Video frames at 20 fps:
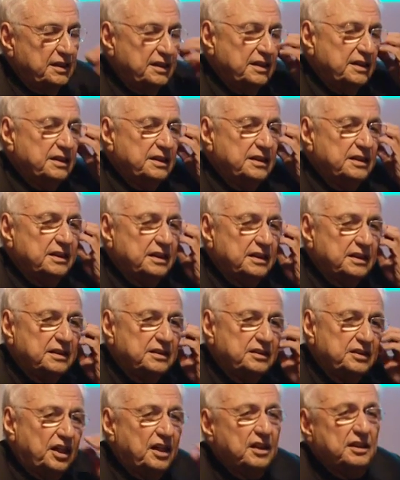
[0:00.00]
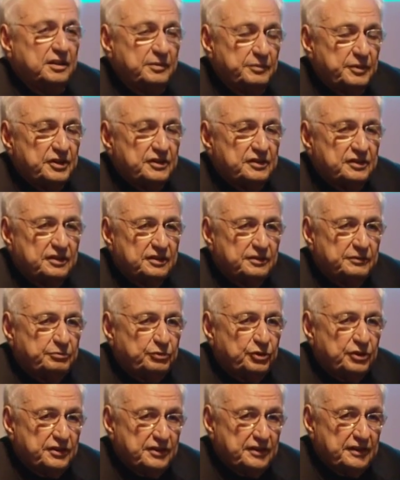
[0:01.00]
the uh, documents are
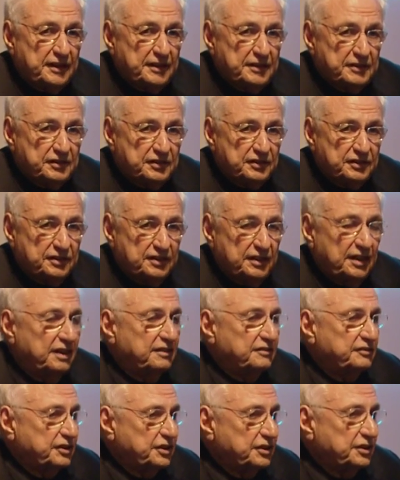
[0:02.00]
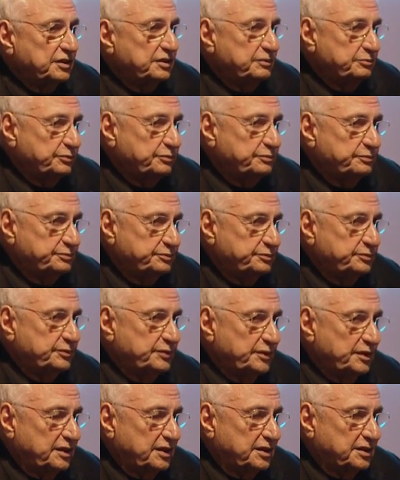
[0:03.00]
precise and very
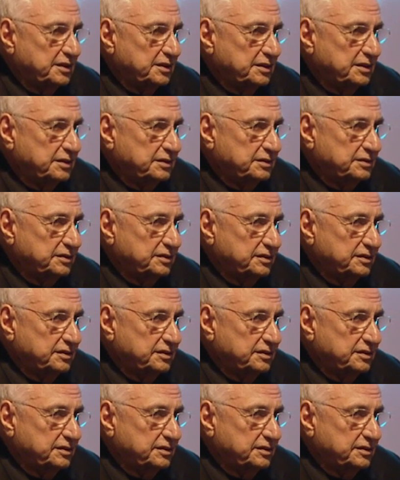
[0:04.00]
uh,